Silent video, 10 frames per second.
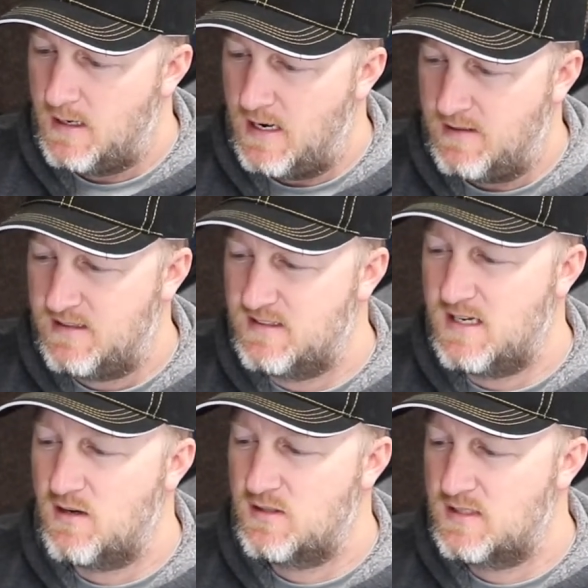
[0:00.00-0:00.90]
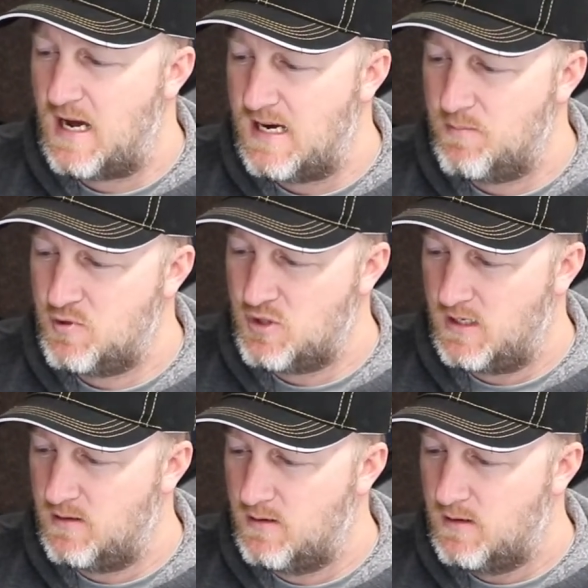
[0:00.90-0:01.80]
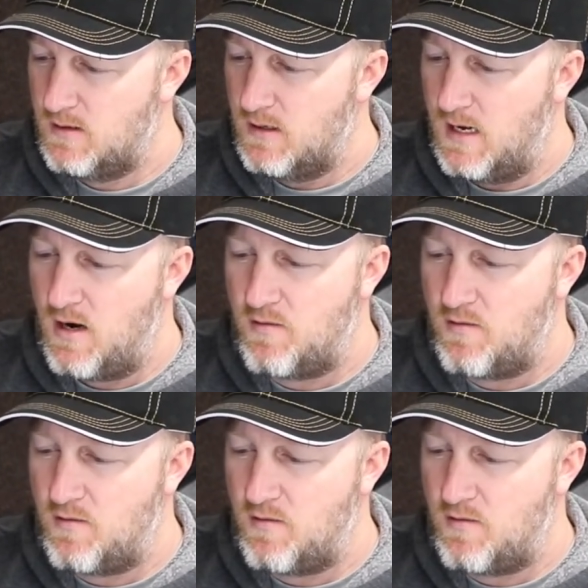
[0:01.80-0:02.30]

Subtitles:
and let's say you're side imaging and